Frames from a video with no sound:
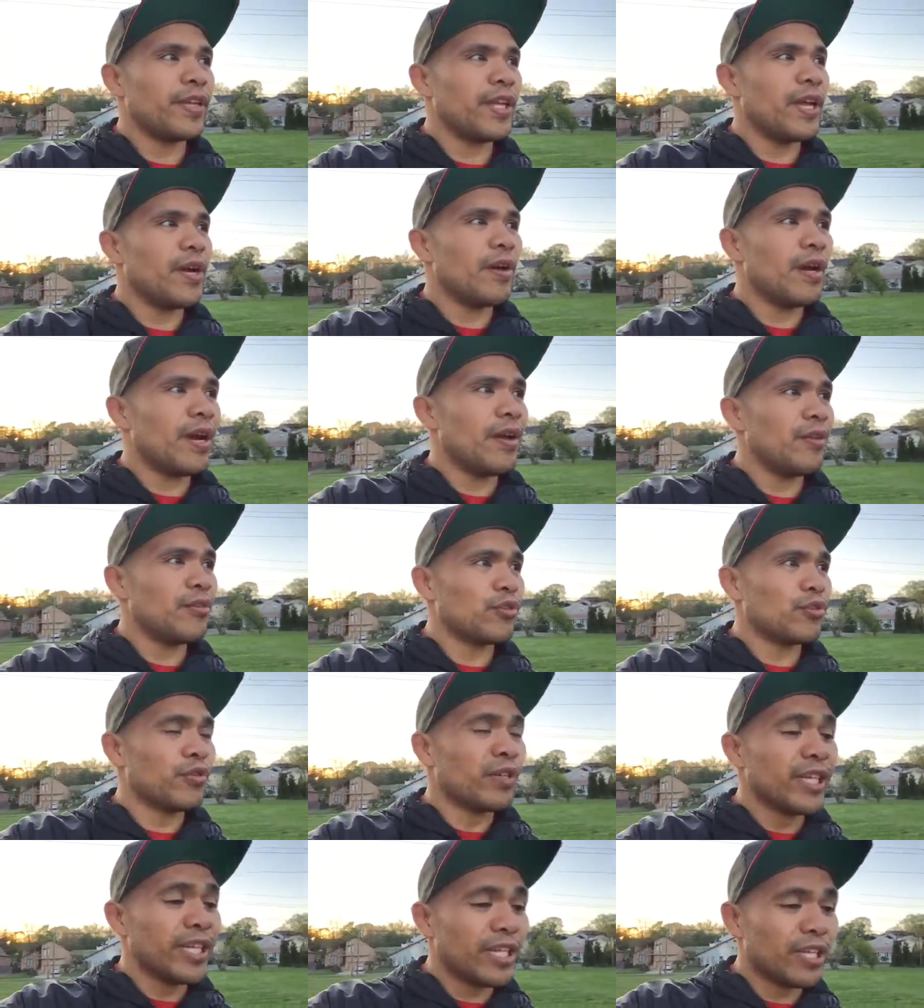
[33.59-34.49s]
You know, I
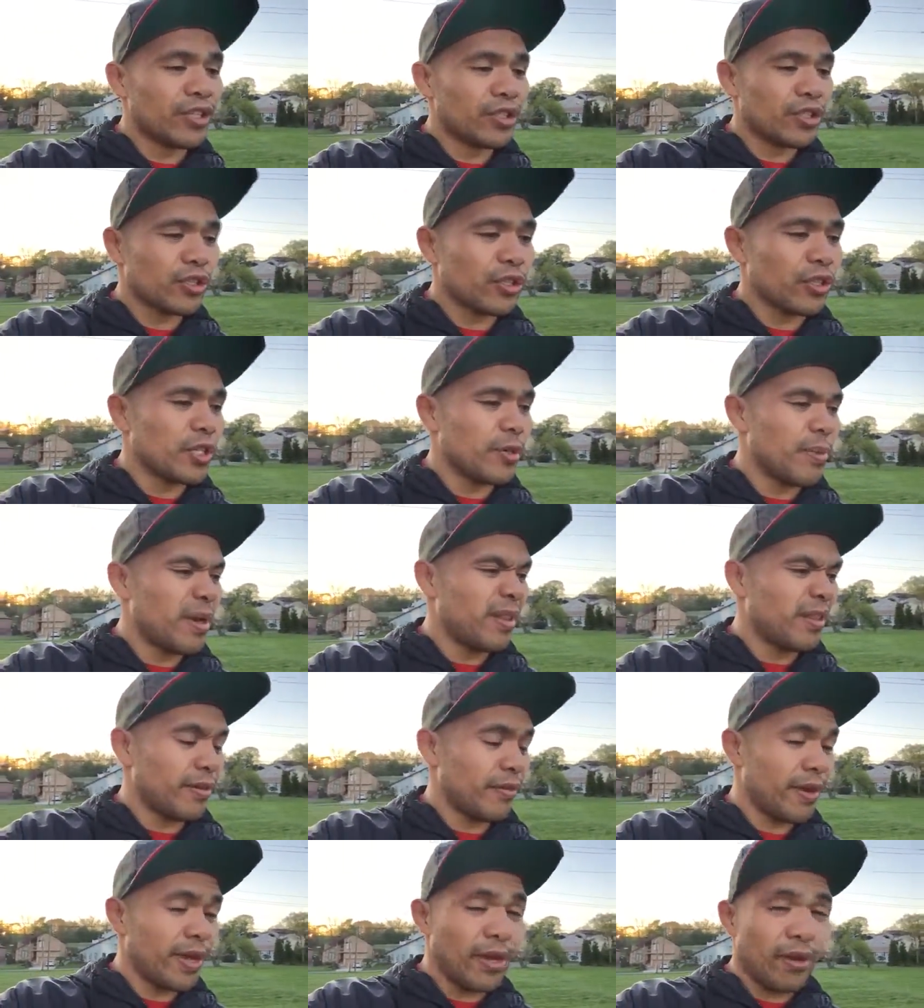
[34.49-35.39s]
was really concerned
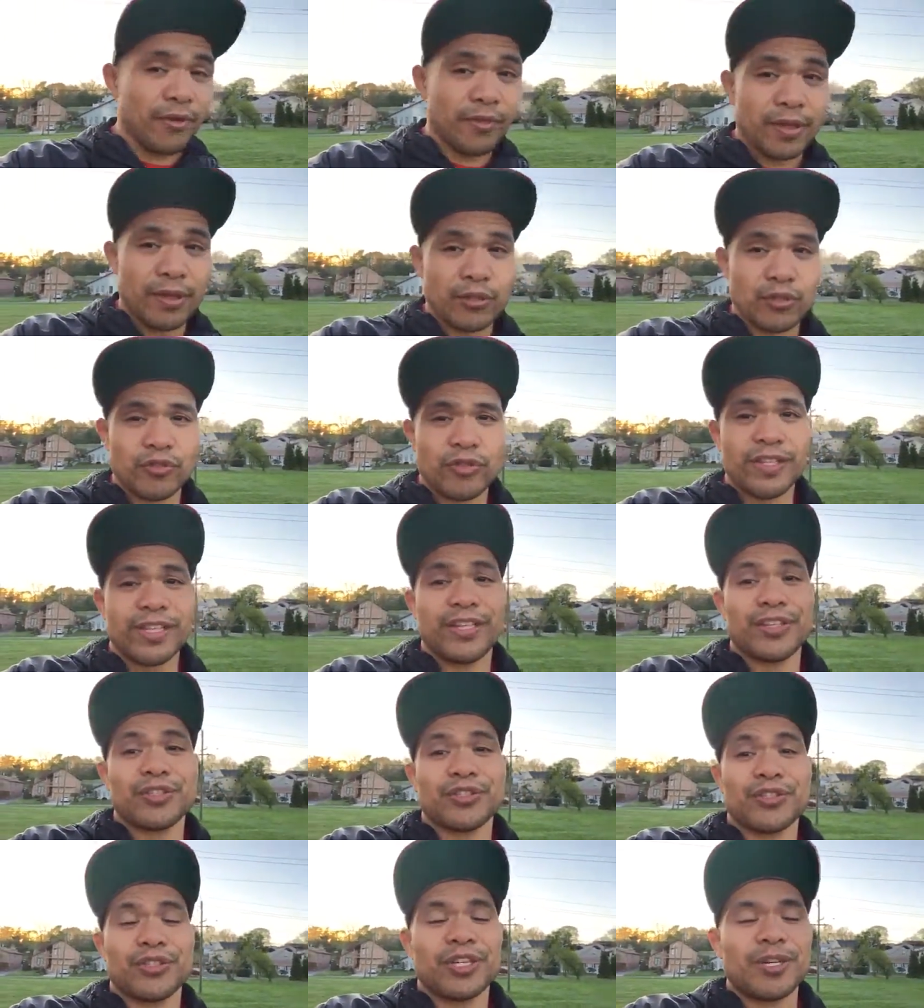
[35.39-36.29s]
about their health. I was really
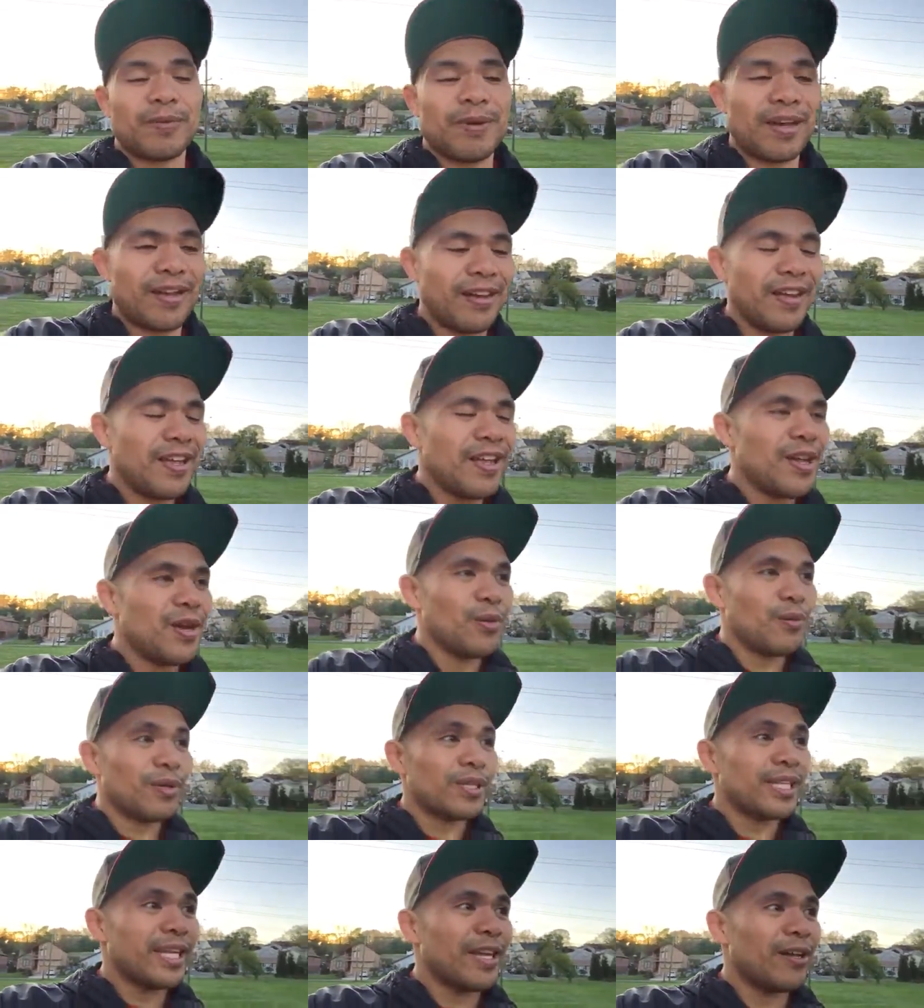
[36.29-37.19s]
concerned about
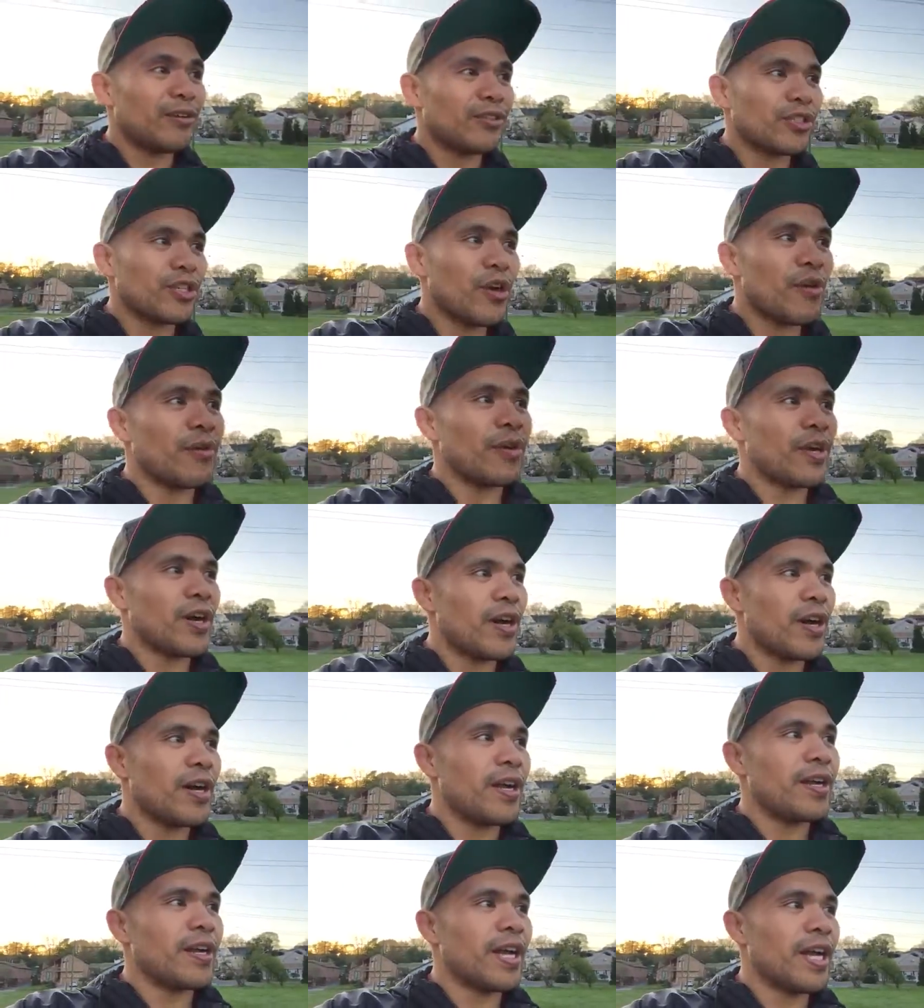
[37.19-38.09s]
what the hell's going
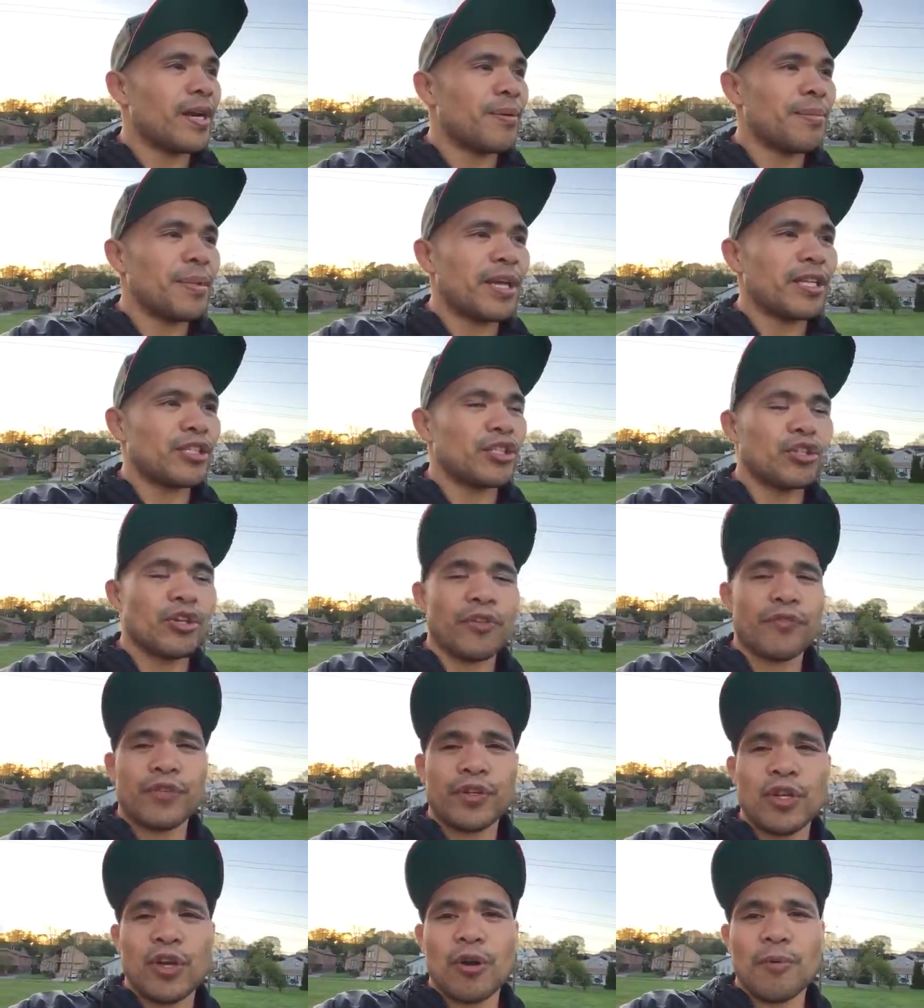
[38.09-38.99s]
on. I'm not sure
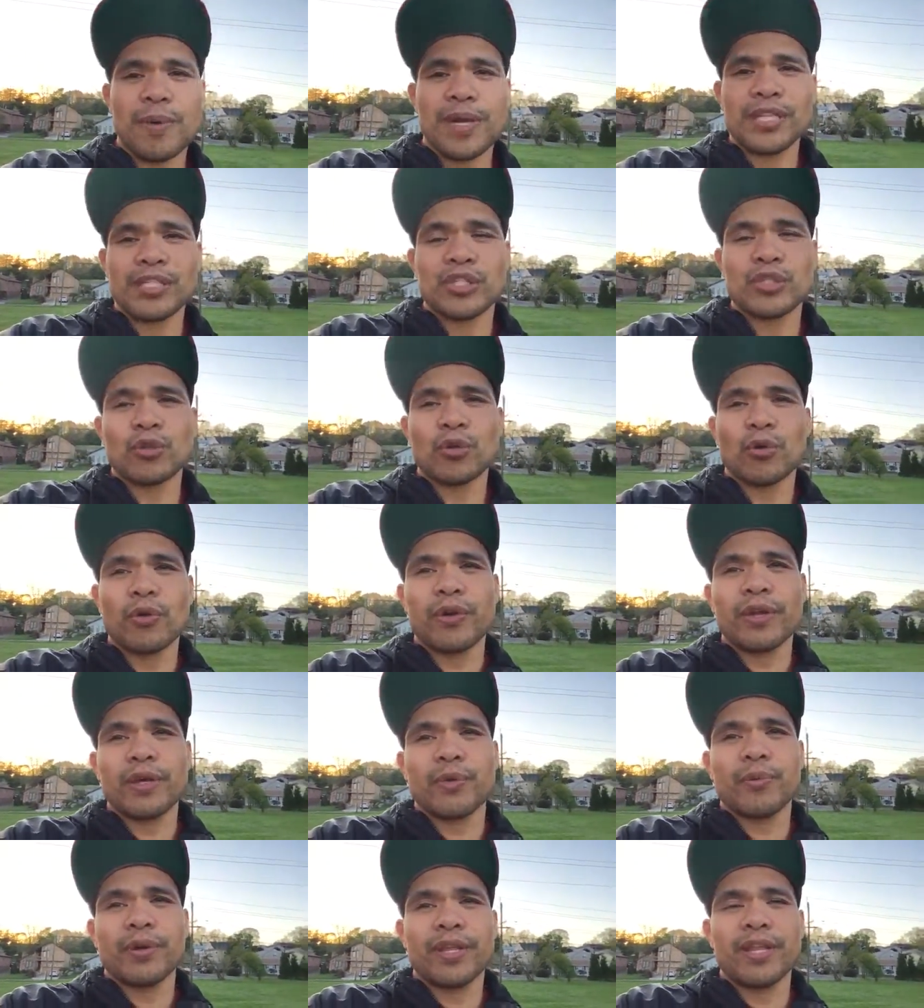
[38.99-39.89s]
if you know my
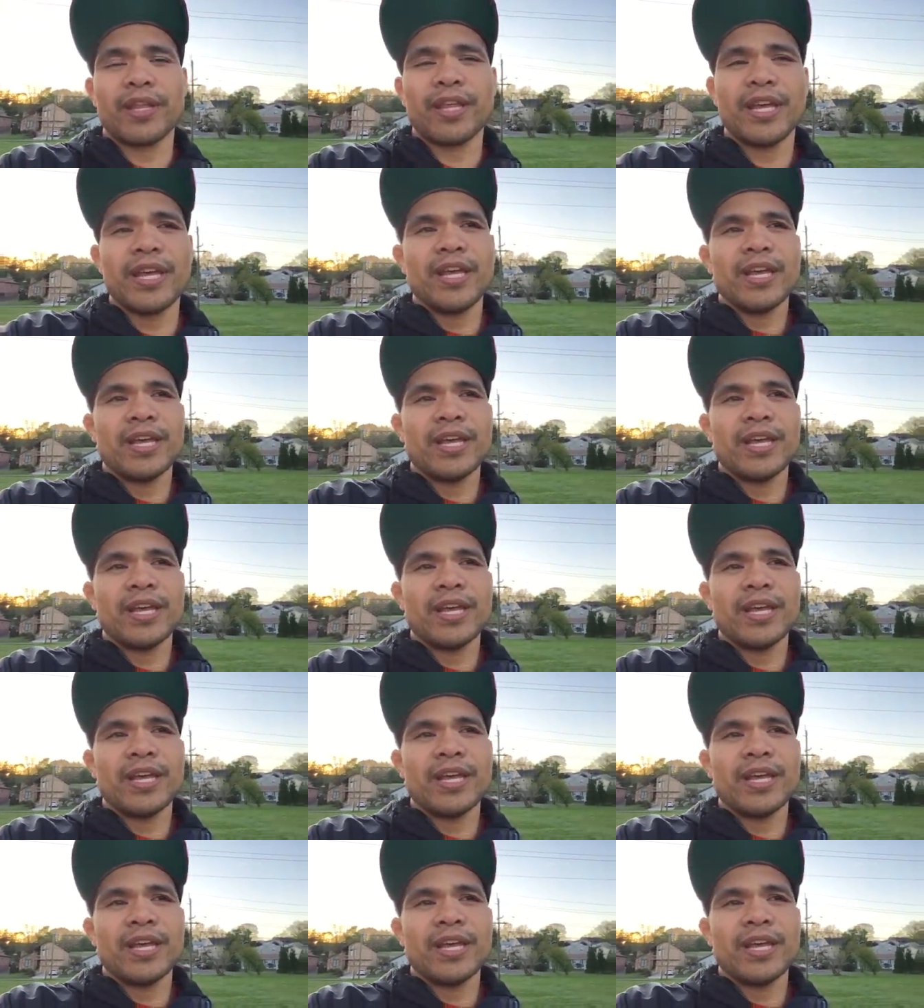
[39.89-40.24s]
story with